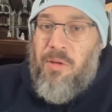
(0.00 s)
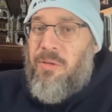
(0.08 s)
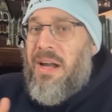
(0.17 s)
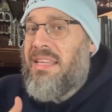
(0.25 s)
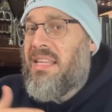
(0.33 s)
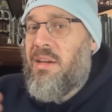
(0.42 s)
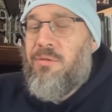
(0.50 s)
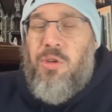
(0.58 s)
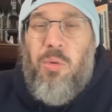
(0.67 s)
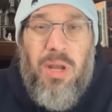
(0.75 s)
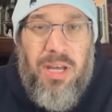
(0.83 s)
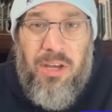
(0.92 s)
Finally, if you
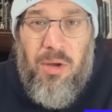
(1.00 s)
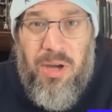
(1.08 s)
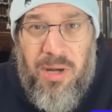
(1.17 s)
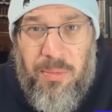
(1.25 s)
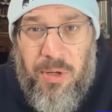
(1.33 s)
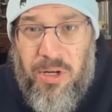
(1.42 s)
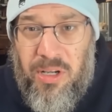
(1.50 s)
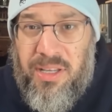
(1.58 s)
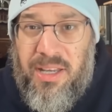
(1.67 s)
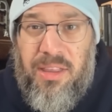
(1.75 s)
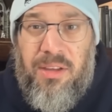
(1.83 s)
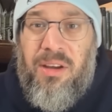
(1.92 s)
want to know how to put it all
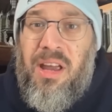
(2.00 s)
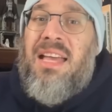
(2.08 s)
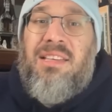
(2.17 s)
together,